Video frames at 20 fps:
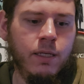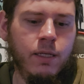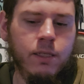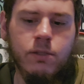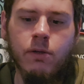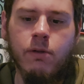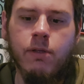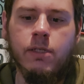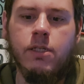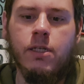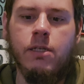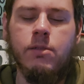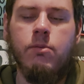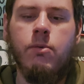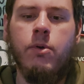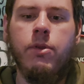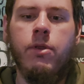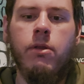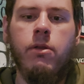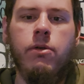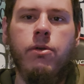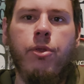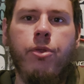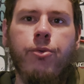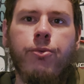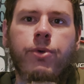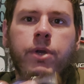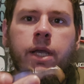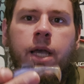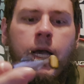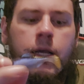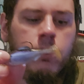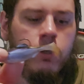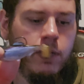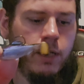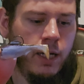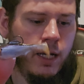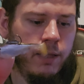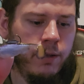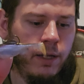So this comes with a little 3/0
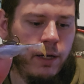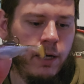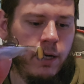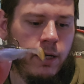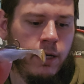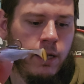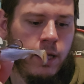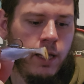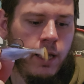hook on there,